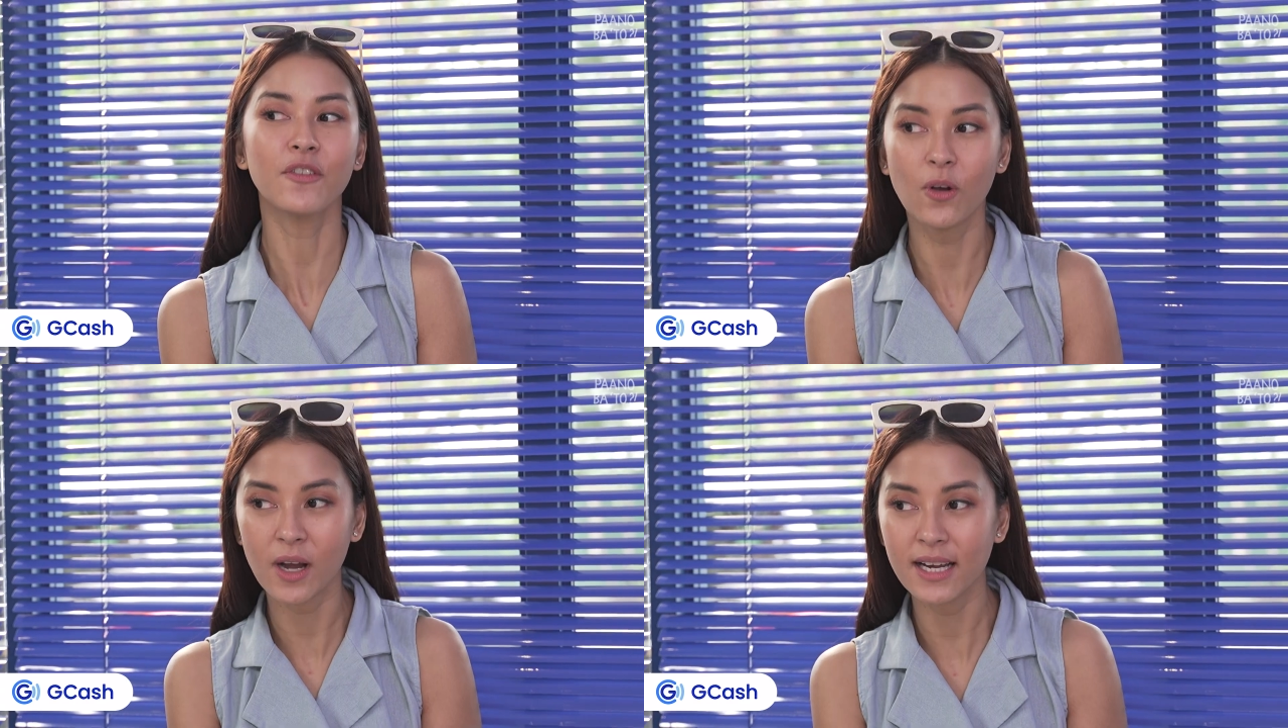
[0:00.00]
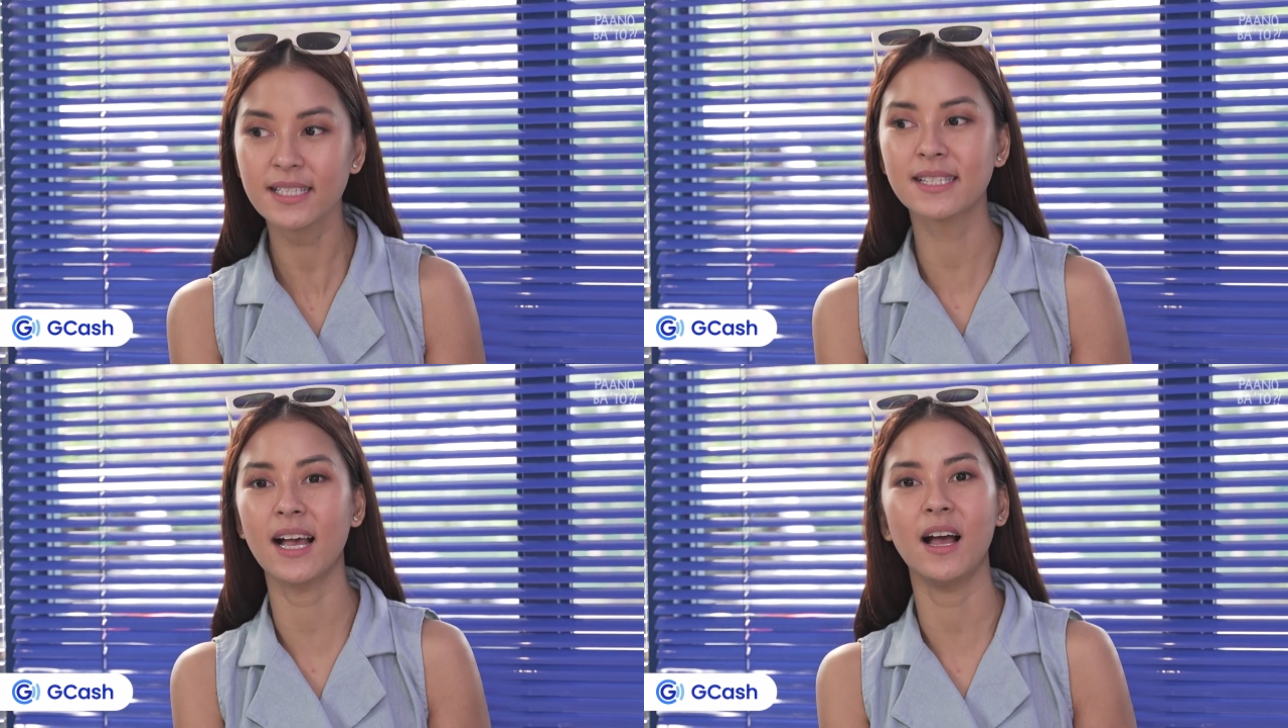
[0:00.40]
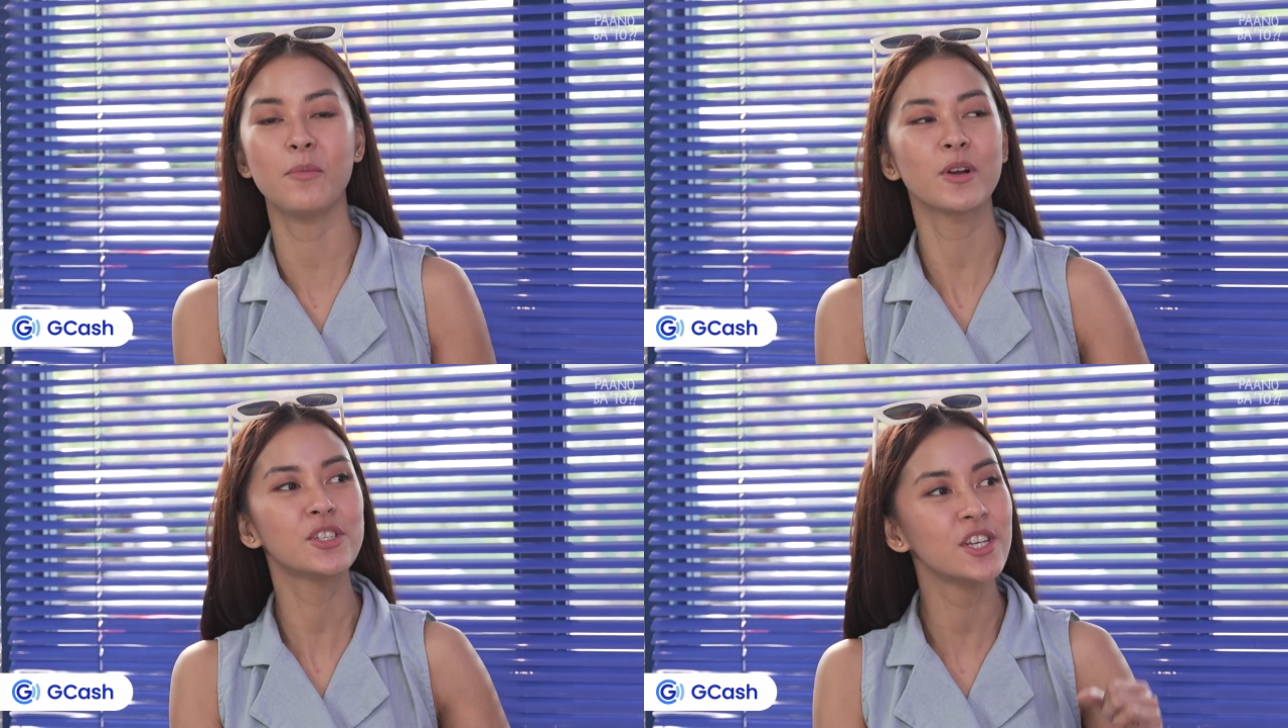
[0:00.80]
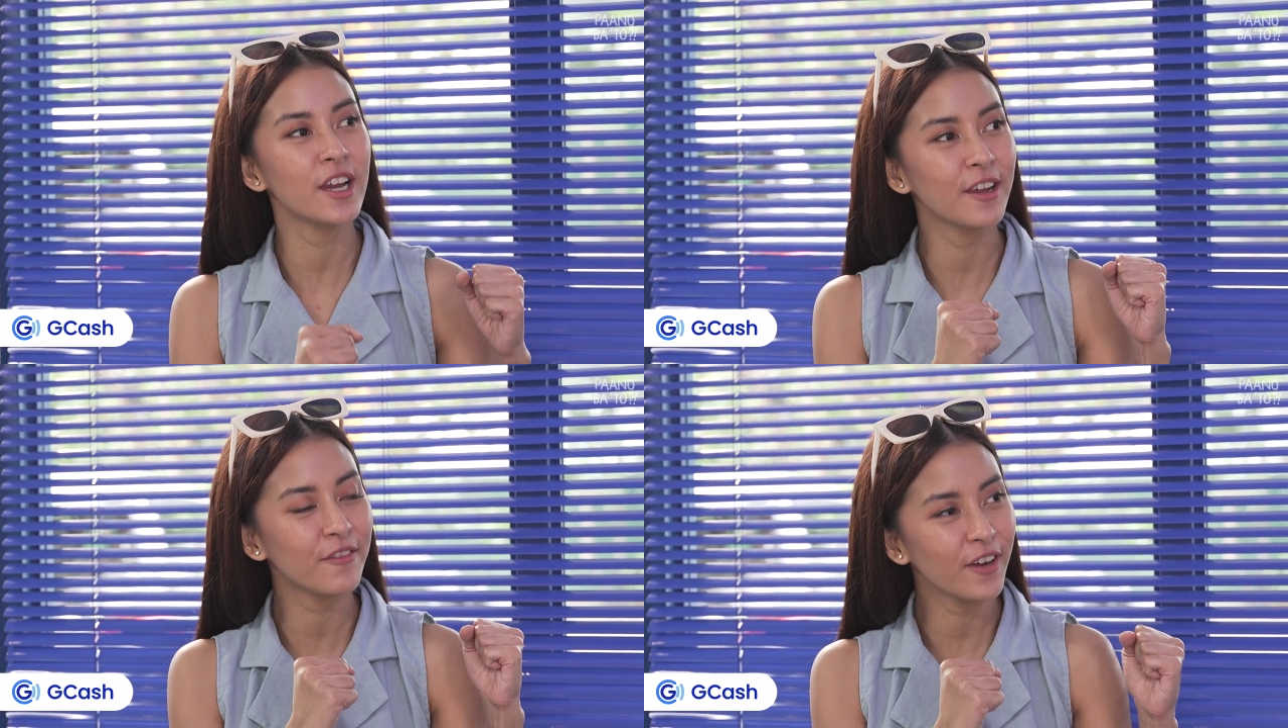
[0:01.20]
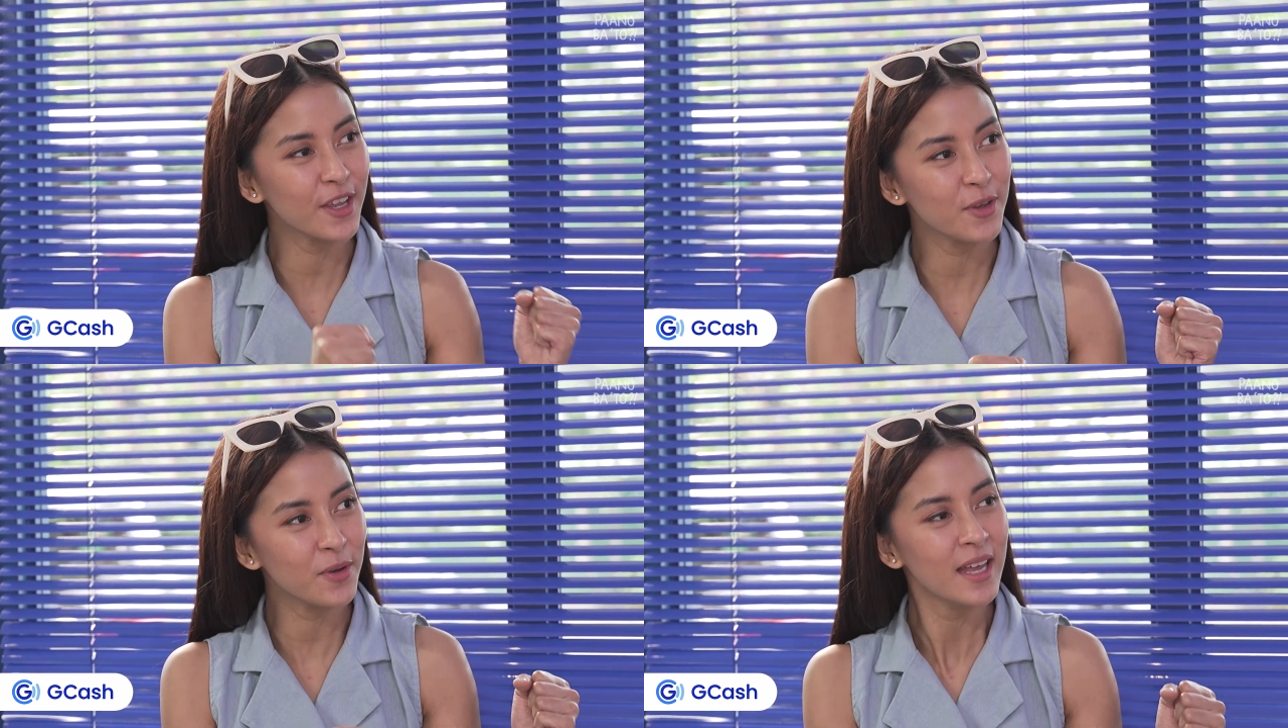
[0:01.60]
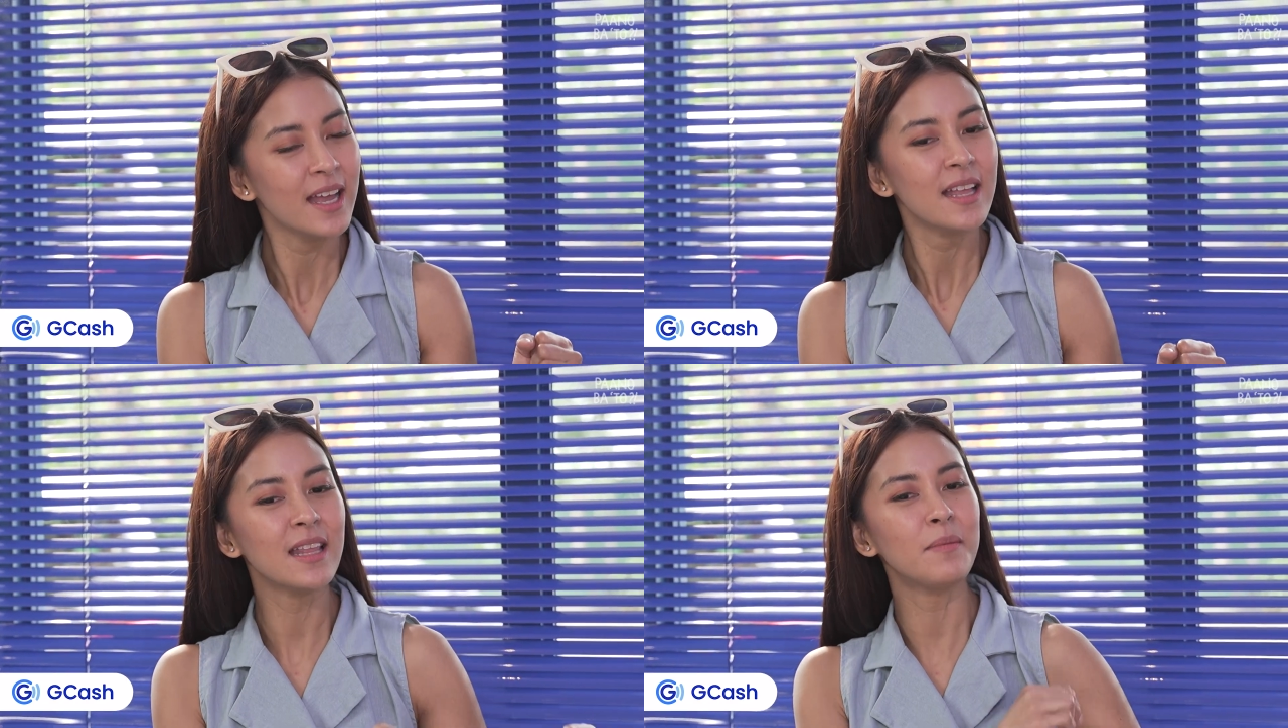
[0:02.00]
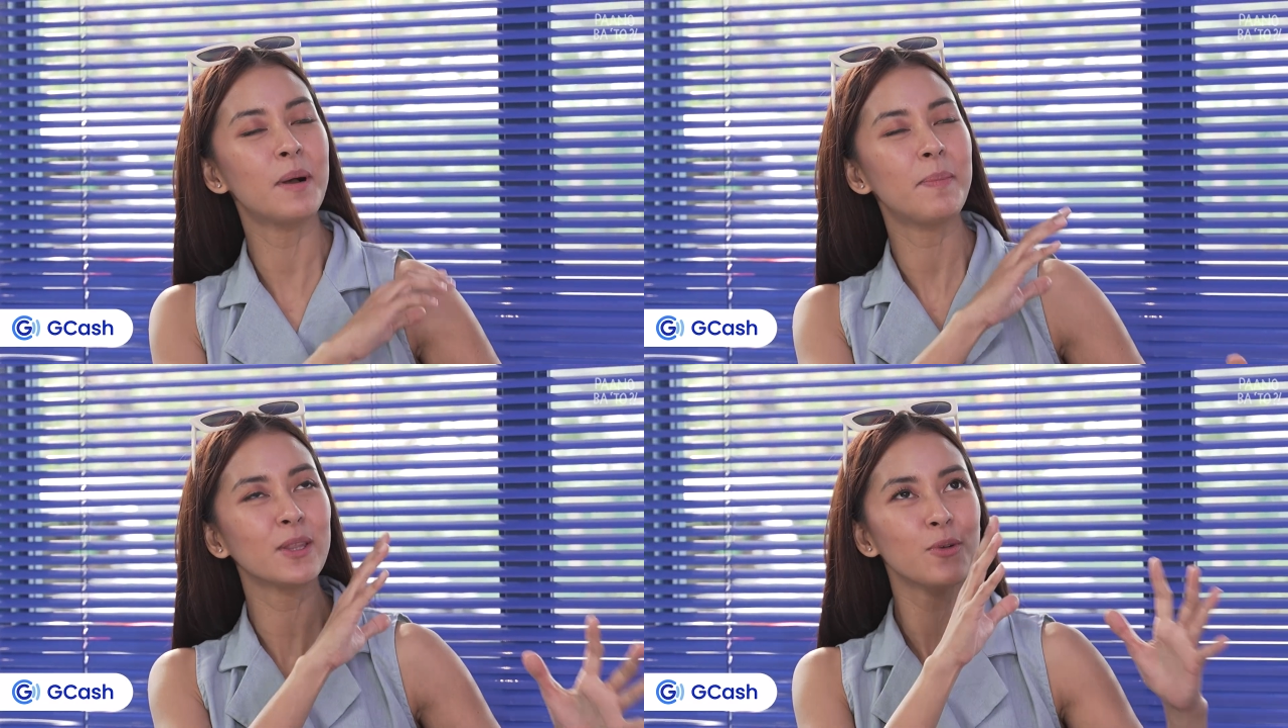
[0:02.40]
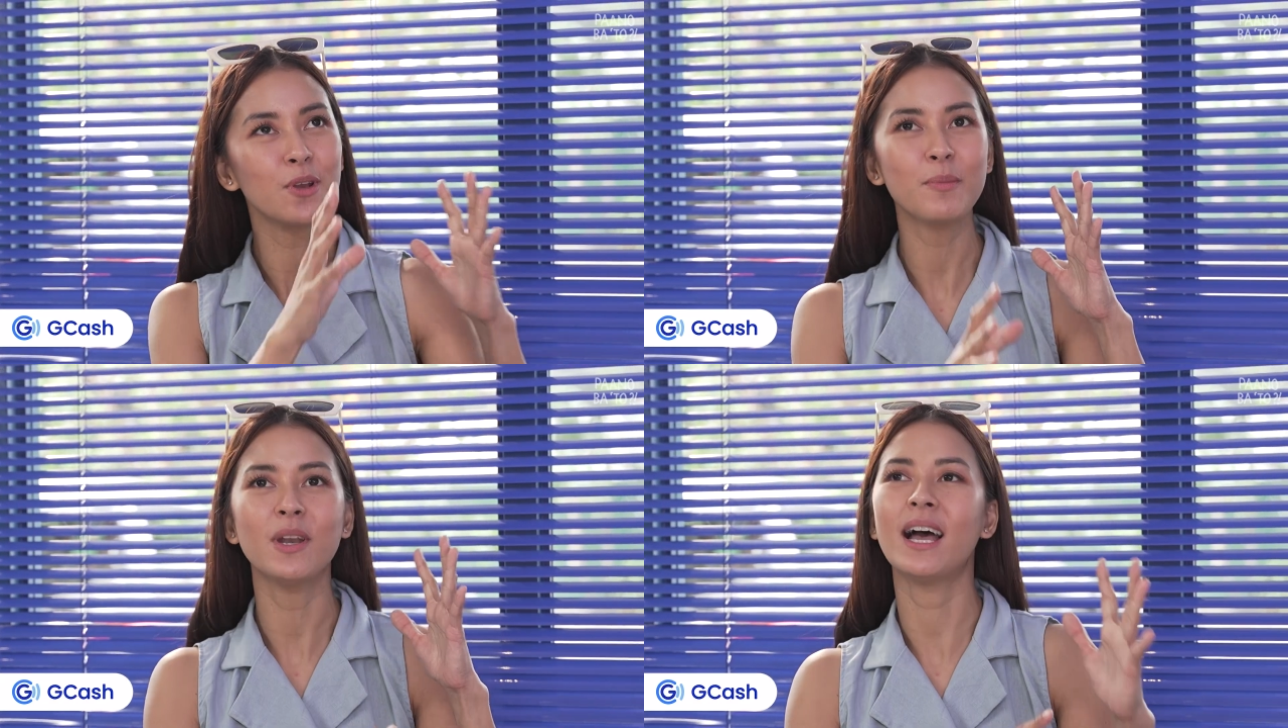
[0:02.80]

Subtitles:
of course, we're cheering for you na mapatuloy mo